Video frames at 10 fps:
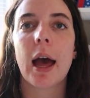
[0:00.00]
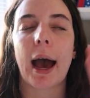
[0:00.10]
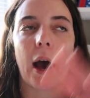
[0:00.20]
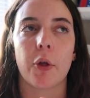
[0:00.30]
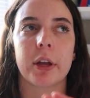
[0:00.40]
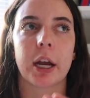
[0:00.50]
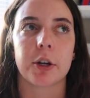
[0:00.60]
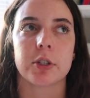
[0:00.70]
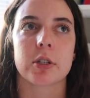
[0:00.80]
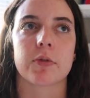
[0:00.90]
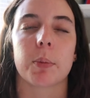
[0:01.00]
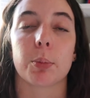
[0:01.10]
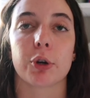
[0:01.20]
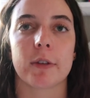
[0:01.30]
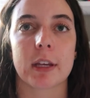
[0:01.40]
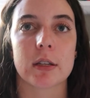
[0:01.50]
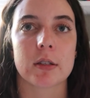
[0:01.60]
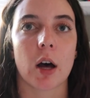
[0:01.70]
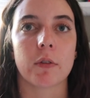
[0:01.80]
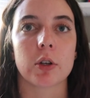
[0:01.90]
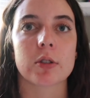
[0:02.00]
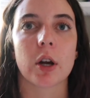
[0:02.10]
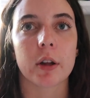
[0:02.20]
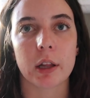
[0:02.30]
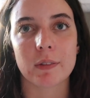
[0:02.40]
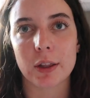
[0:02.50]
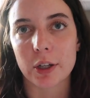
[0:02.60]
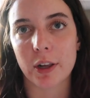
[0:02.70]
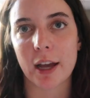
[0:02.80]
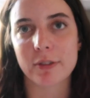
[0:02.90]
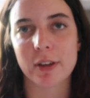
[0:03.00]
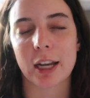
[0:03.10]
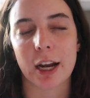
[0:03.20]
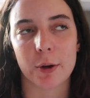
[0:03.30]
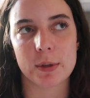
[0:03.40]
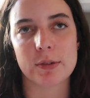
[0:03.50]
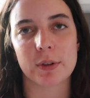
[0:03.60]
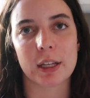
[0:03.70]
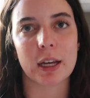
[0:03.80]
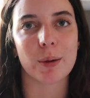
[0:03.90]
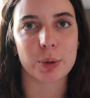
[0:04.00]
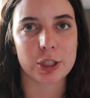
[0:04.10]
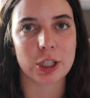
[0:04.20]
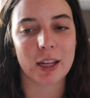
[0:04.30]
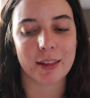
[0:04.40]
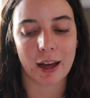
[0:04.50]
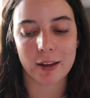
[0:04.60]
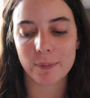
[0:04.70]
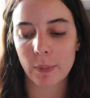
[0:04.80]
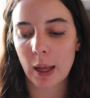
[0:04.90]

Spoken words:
how the characters from previous novels are living their life, and I always really appreciate that.